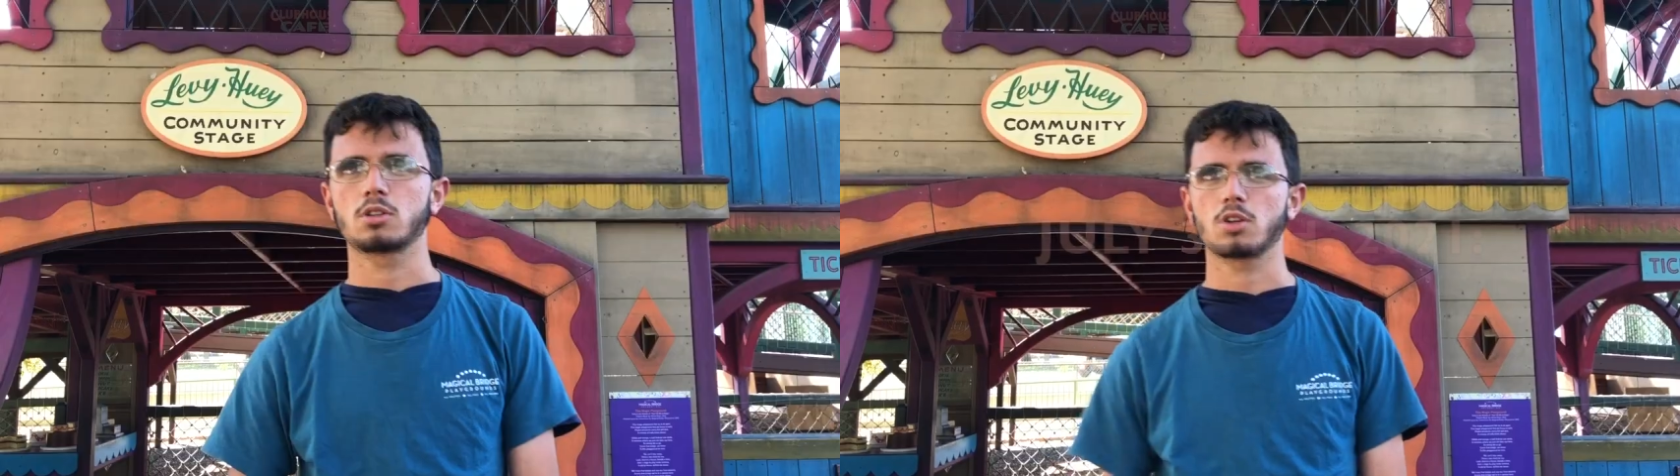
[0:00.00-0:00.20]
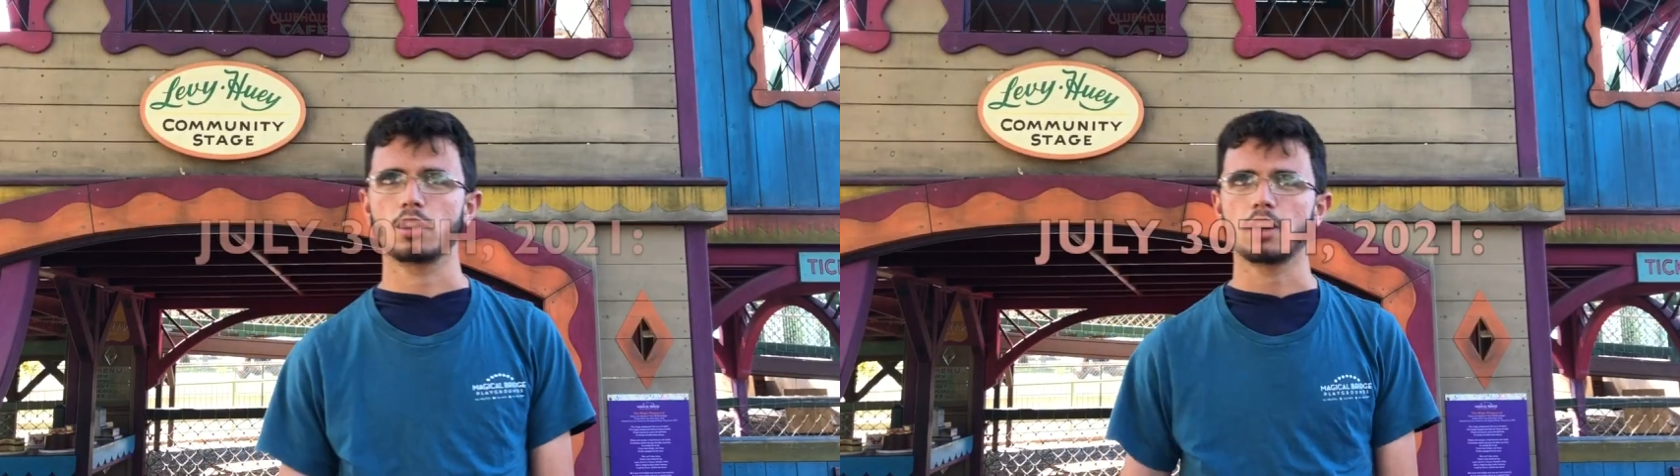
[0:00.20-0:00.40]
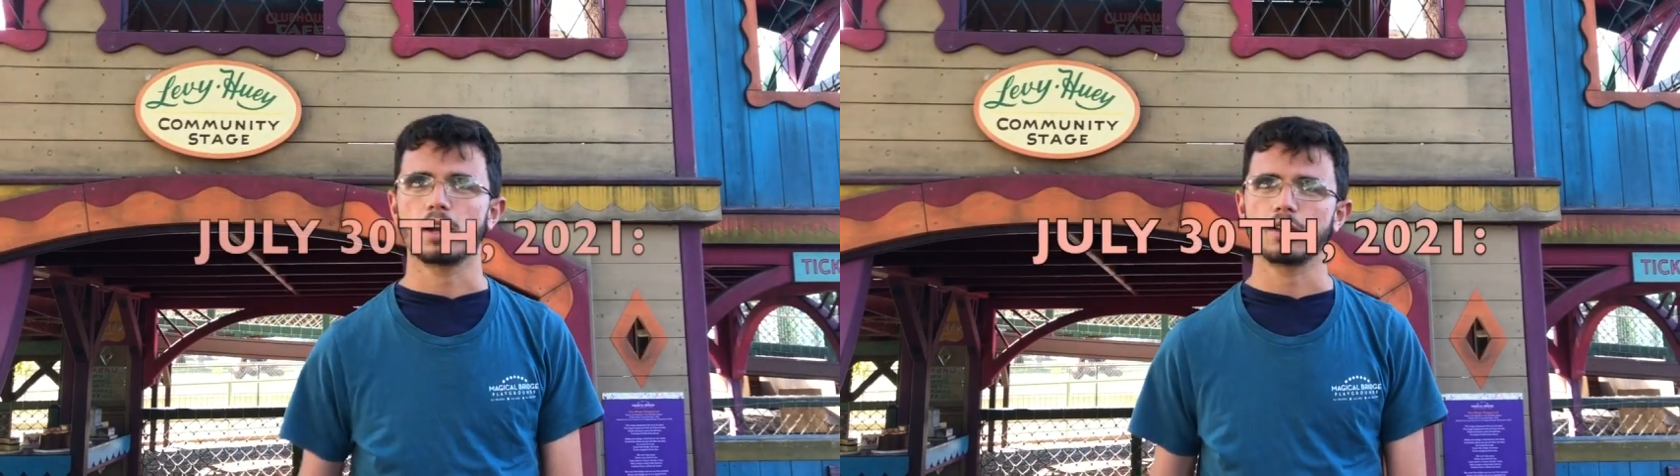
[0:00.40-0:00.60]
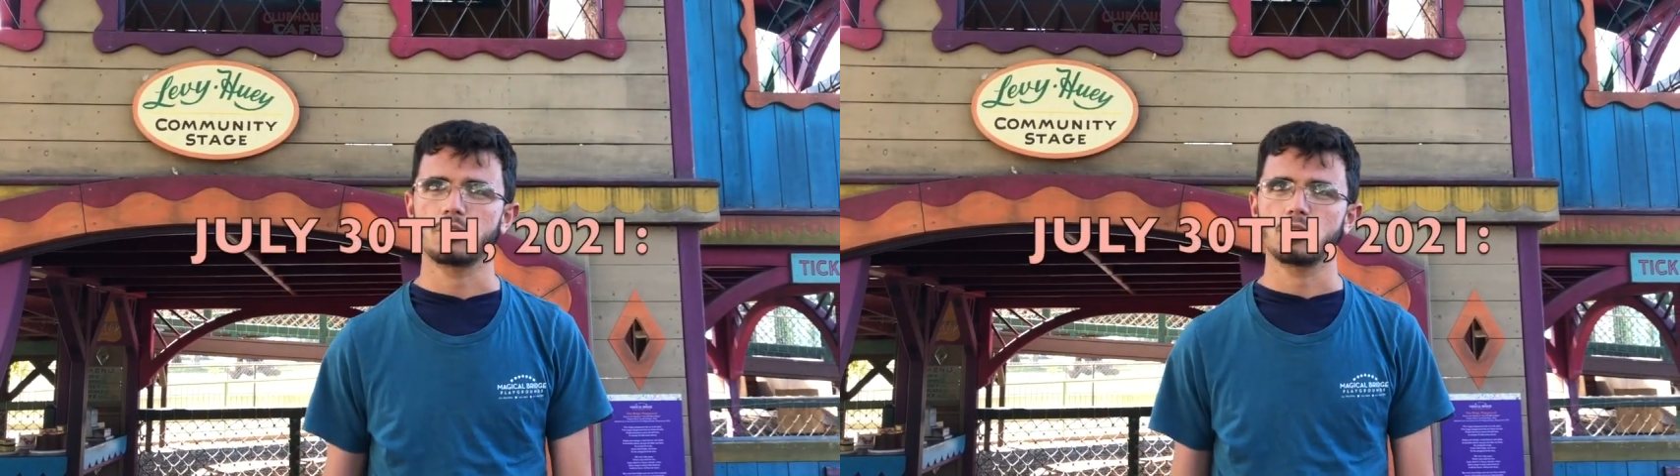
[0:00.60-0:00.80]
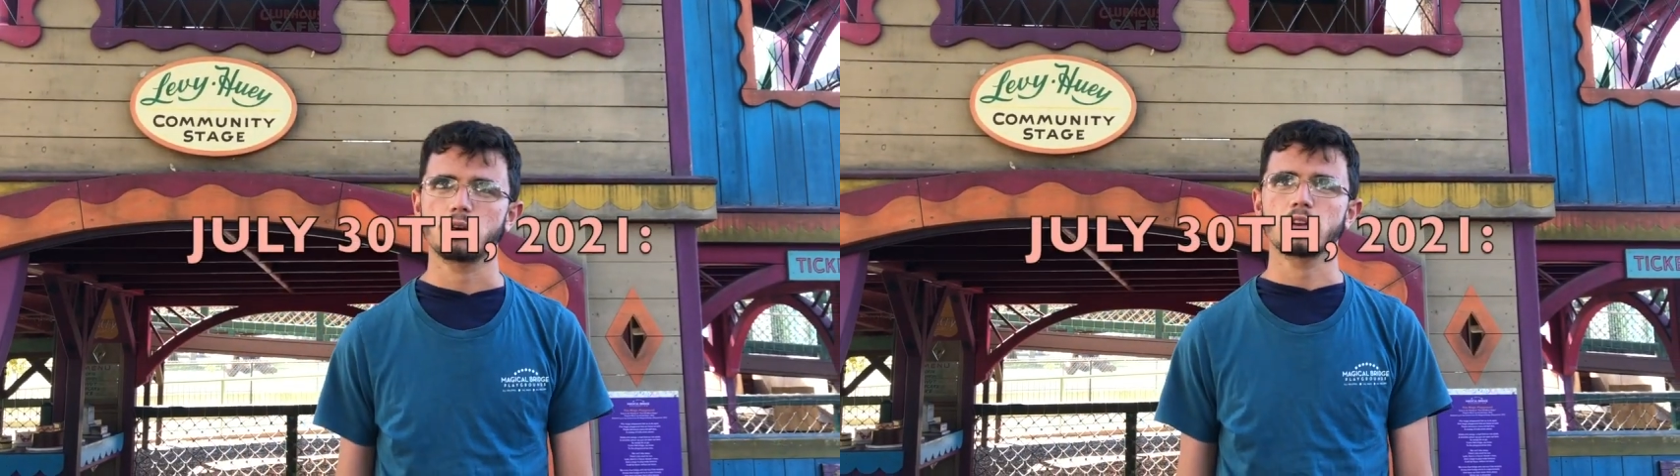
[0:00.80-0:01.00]
July
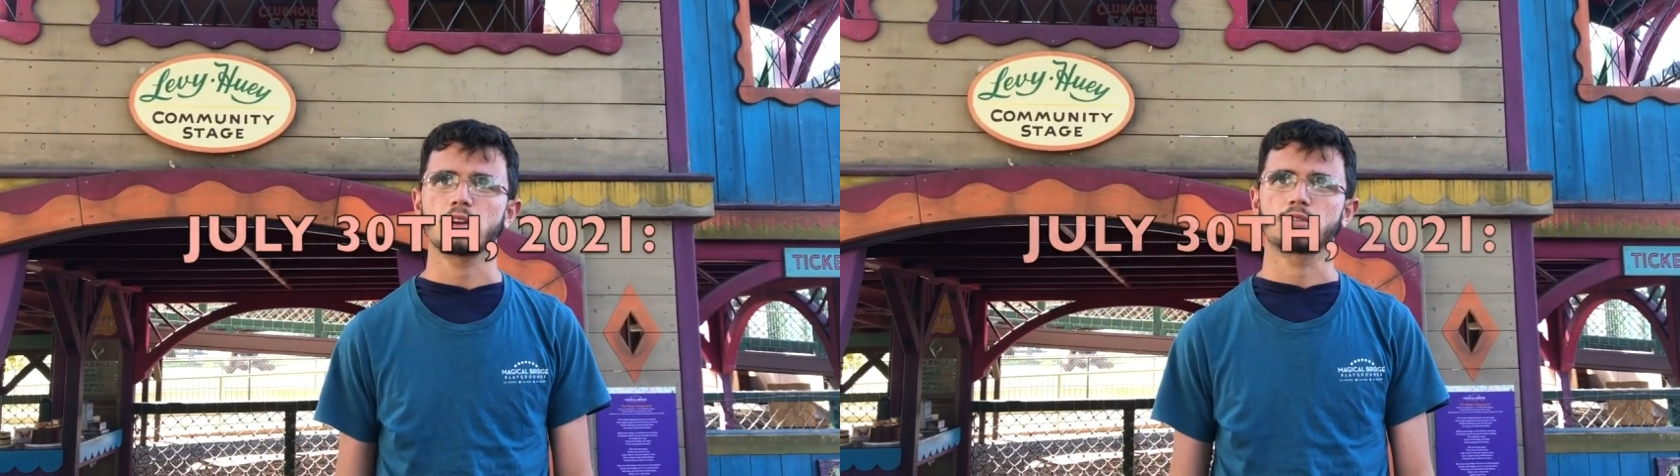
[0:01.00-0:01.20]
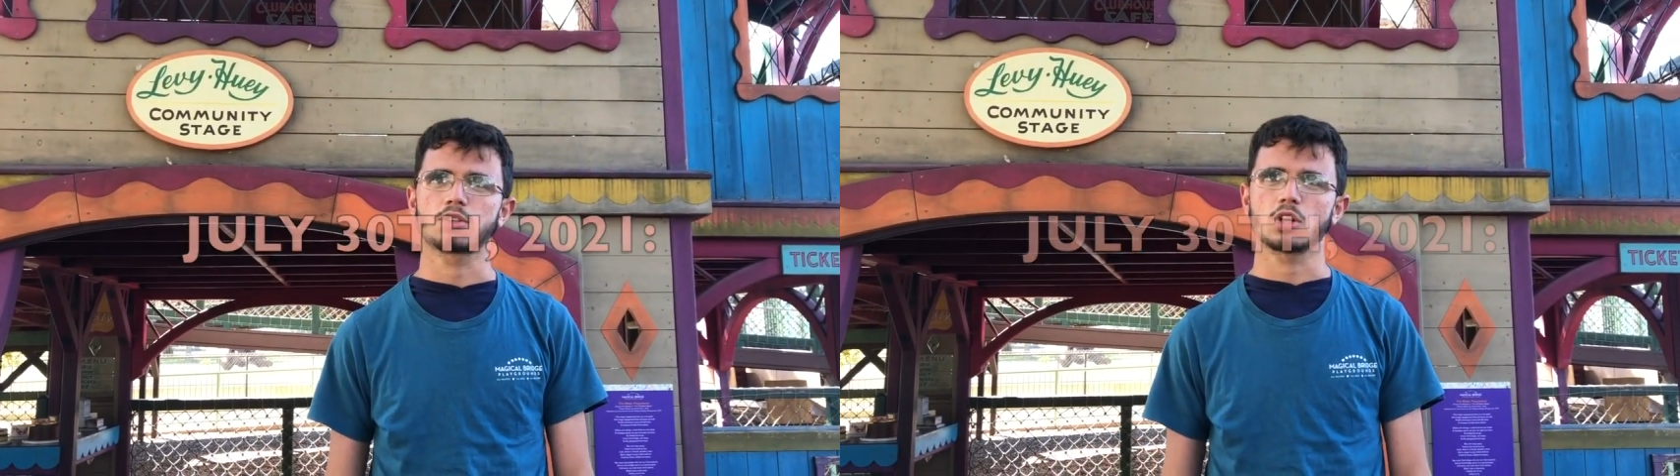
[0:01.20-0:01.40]
30th,